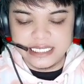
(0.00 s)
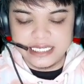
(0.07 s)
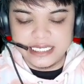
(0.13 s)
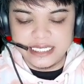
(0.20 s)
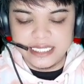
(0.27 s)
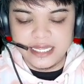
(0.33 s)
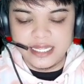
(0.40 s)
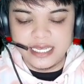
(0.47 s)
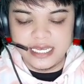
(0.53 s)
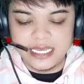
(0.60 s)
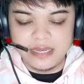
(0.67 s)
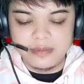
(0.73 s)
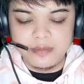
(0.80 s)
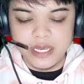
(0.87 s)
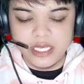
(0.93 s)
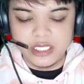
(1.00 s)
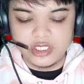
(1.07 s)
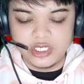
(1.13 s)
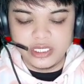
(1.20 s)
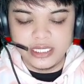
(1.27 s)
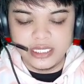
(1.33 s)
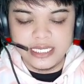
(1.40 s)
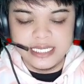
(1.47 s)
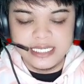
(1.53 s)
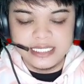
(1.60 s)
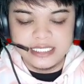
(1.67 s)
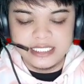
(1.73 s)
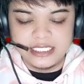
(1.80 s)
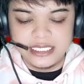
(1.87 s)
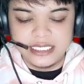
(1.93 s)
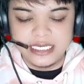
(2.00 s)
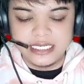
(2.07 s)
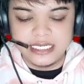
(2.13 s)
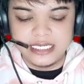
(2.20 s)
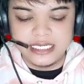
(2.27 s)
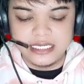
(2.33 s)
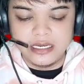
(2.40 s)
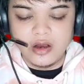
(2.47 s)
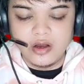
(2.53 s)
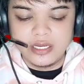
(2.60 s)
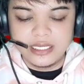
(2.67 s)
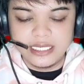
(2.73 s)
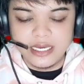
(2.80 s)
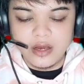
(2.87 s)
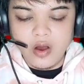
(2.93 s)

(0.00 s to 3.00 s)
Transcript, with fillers: in the image. Jenny. Okay,